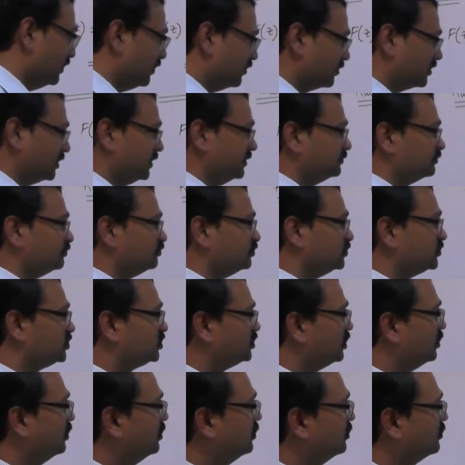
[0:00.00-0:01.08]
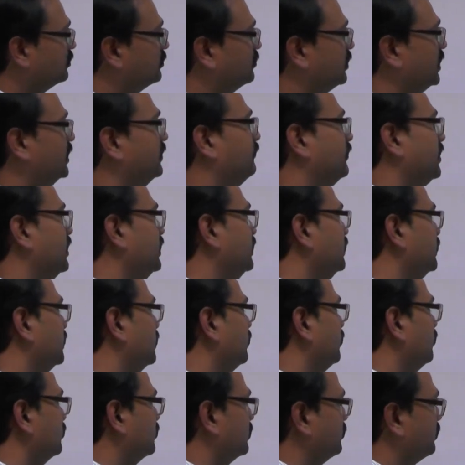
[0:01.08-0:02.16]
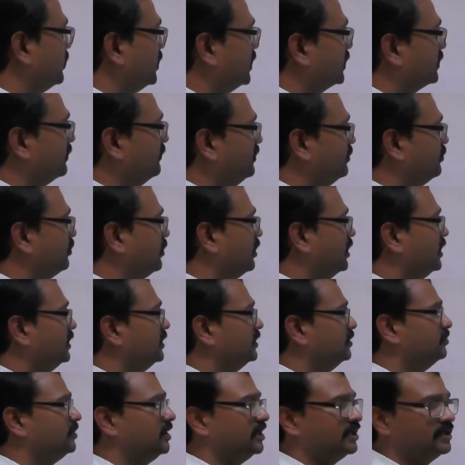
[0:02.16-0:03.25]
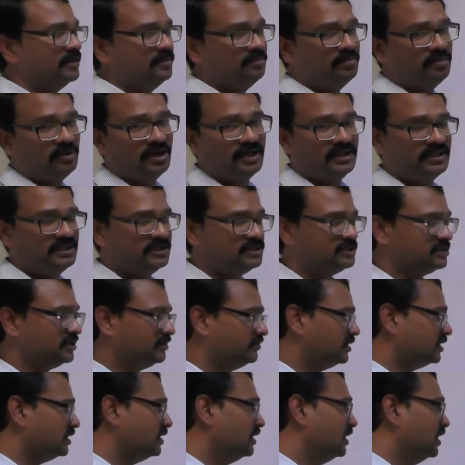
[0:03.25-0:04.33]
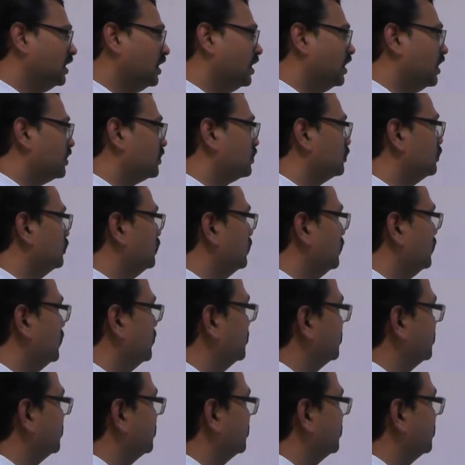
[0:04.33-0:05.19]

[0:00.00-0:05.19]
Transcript: Okay. So finding out the breakaway point and breaking point is our rule